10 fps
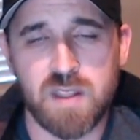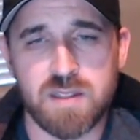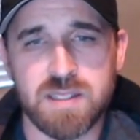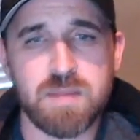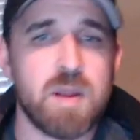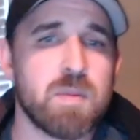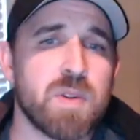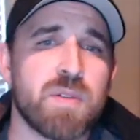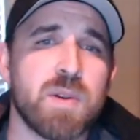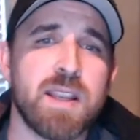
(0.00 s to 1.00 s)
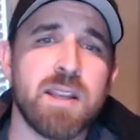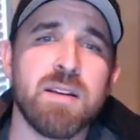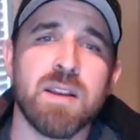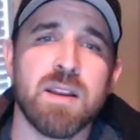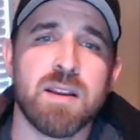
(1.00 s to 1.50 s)
Tip number 3,
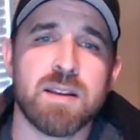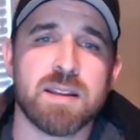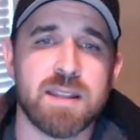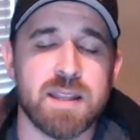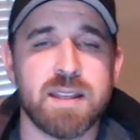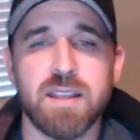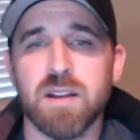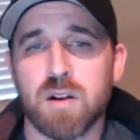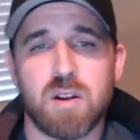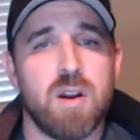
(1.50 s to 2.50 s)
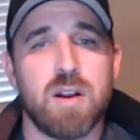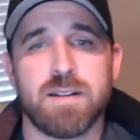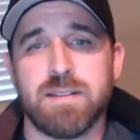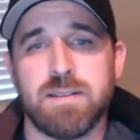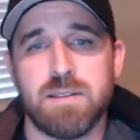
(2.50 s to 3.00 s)
get a gear cart.